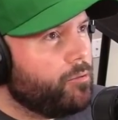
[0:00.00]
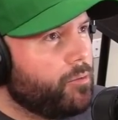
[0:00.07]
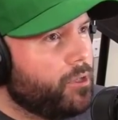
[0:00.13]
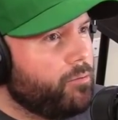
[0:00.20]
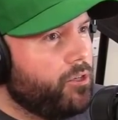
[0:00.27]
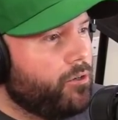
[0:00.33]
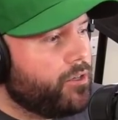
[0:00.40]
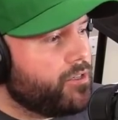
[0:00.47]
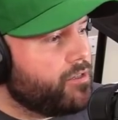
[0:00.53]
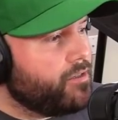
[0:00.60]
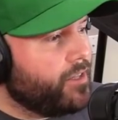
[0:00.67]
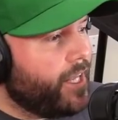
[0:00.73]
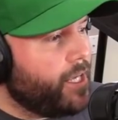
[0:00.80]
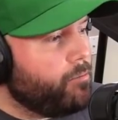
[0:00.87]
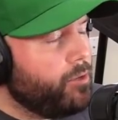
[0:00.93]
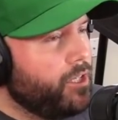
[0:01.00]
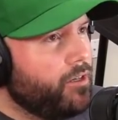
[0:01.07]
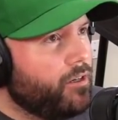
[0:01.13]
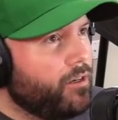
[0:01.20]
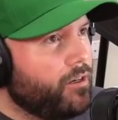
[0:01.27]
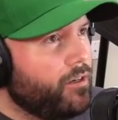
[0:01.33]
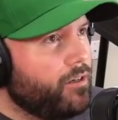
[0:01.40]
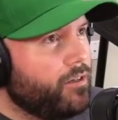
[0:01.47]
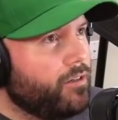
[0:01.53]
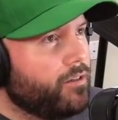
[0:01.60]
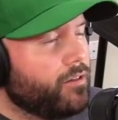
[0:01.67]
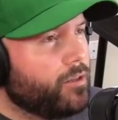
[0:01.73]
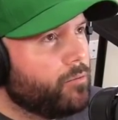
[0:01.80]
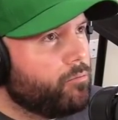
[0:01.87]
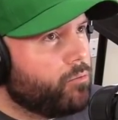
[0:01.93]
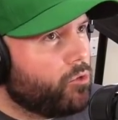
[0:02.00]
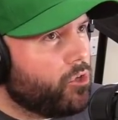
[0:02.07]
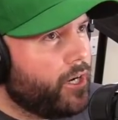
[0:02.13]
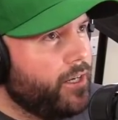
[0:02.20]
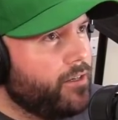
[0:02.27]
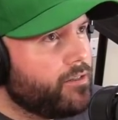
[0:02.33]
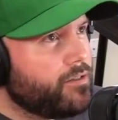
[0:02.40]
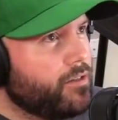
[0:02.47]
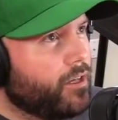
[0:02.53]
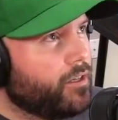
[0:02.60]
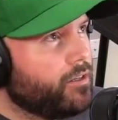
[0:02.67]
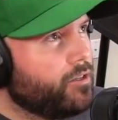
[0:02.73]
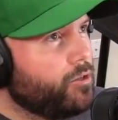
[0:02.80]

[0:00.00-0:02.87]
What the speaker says: Baby Yoda slamming on the brakes like a